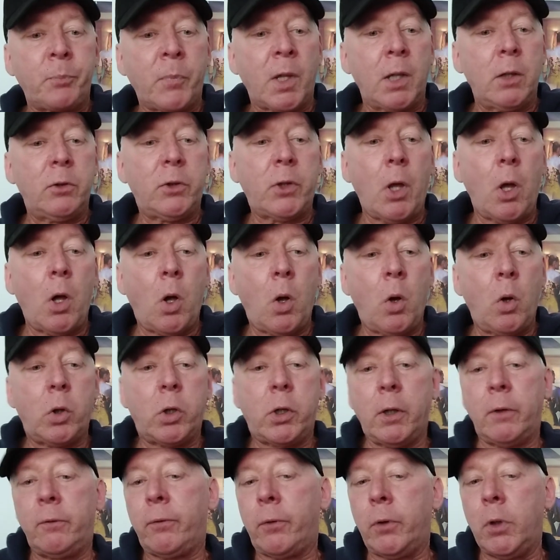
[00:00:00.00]
So
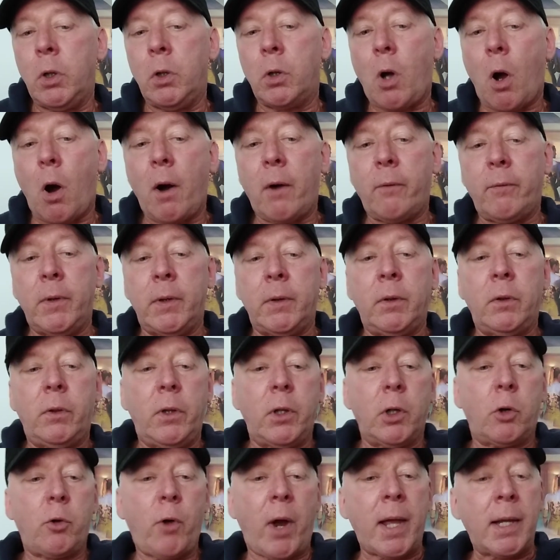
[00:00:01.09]
good for you, Carven,
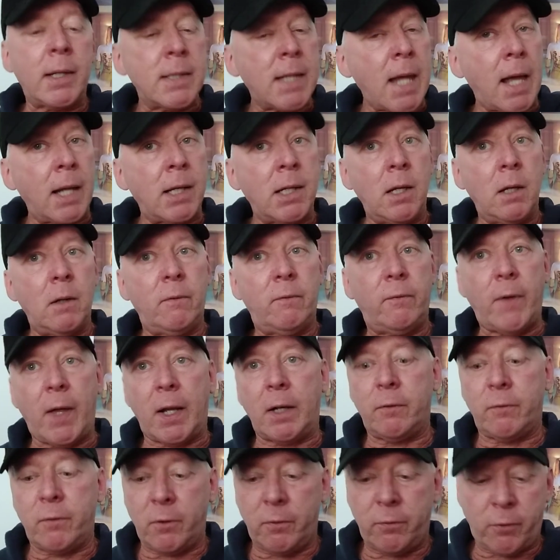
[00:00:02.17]
the granddaddy of
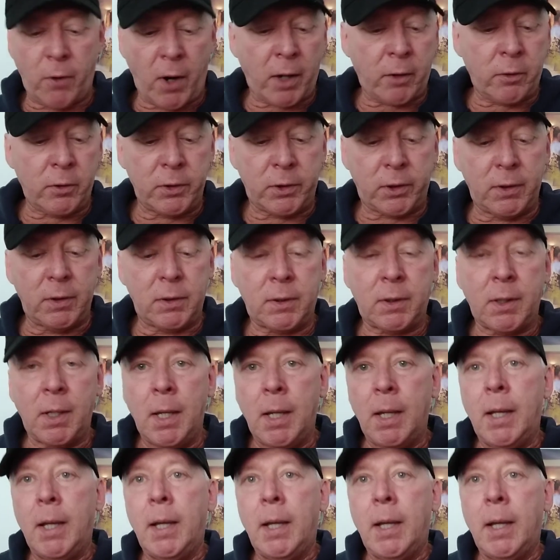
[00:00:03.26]
vetiver fragrances.